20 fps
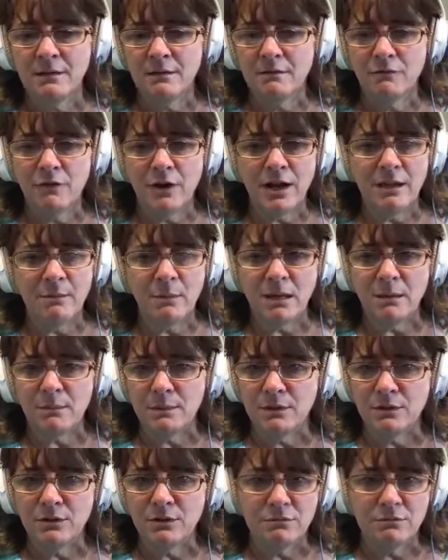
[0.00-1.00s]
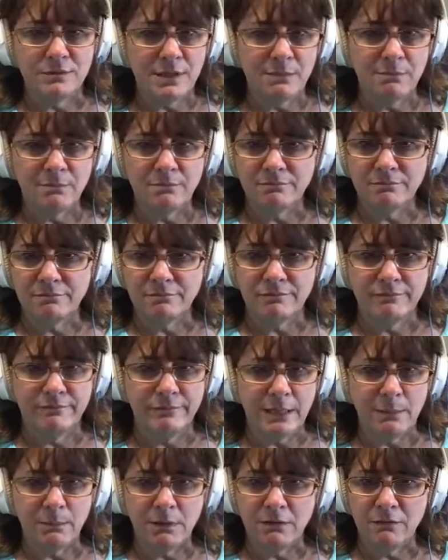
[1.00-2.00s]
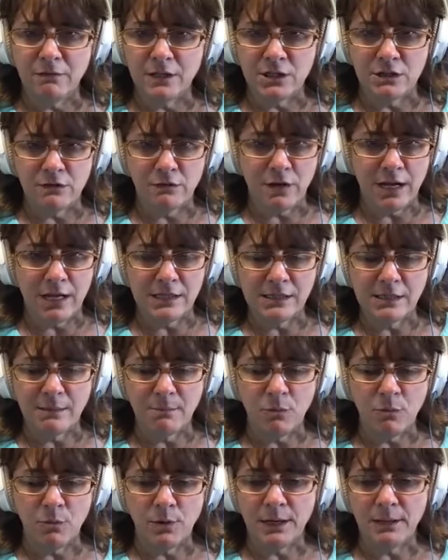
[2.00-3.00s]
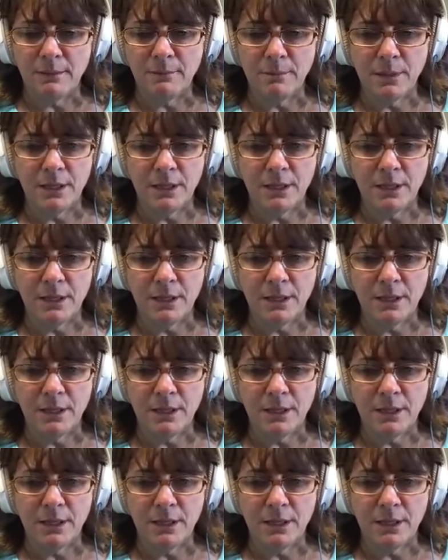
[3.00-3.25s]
fry them up and do some family fish fry at some point.